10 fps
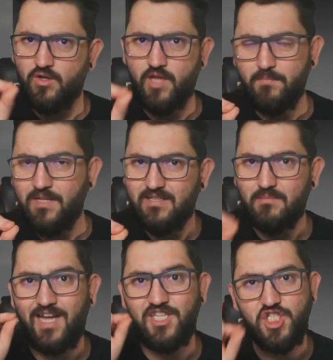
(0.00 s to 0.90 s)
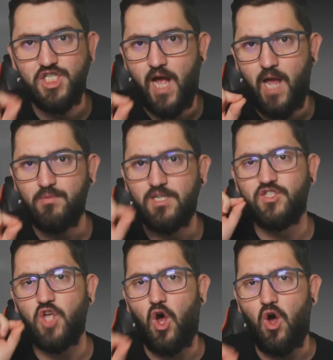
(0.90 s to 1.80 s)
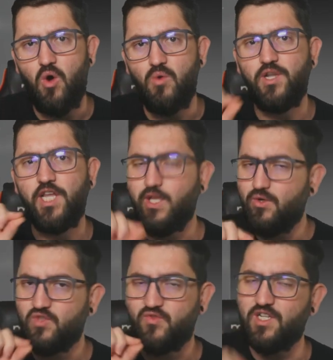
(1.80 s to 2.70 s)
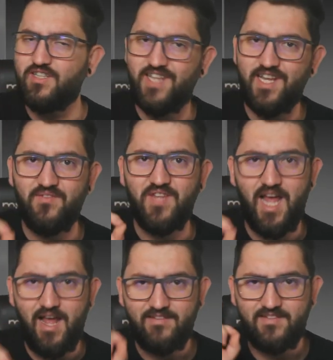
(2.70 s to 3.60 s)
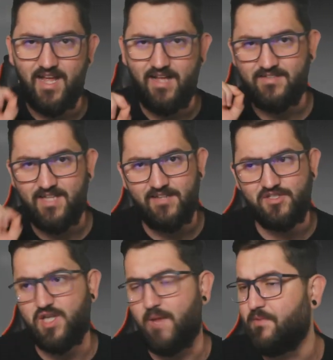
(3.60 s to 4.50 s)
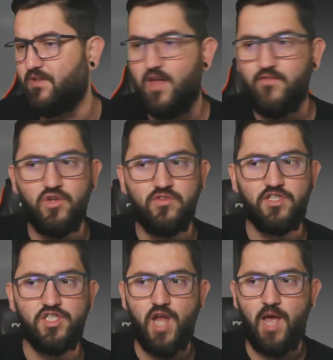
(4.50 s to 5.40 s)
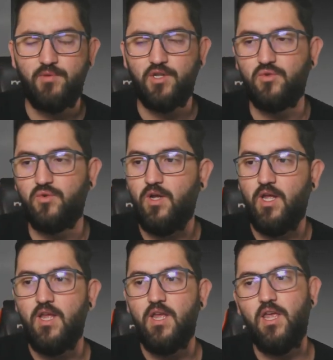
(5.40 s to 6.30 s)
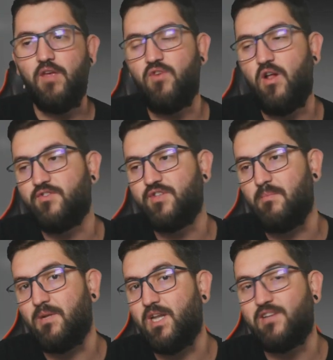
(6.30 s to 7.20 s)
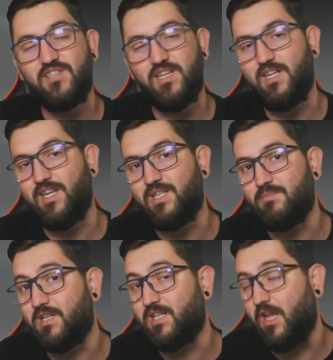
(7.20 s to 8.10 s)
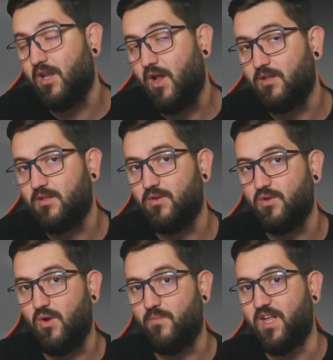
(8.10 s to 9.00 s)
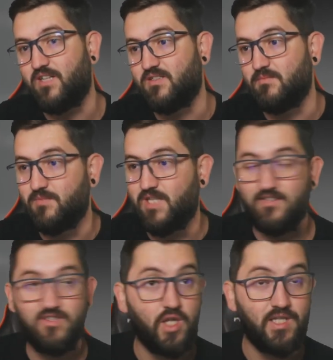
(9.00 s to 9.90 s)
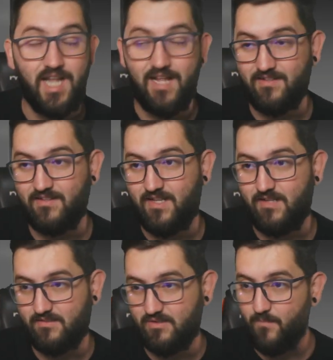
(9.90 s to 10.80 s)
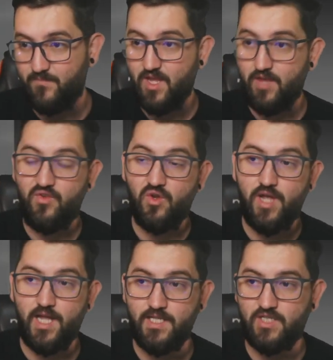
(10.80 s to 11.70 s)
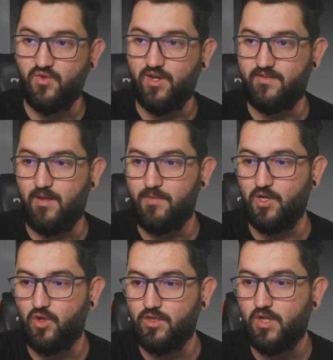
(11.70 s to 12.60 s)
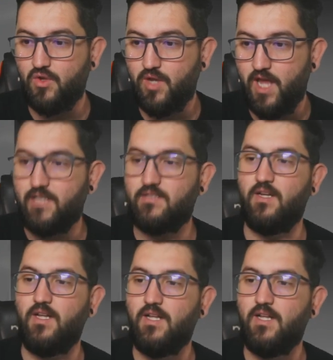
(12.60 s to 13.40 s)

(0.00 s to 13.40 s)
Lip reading: Keep this in mind, gene hybrids only used for the sake of the SSS champion. Never use a gene hybrid to evolve somebody that's elite but cannot, you know, that's not an SSS. So if you look at this, for example, in order to get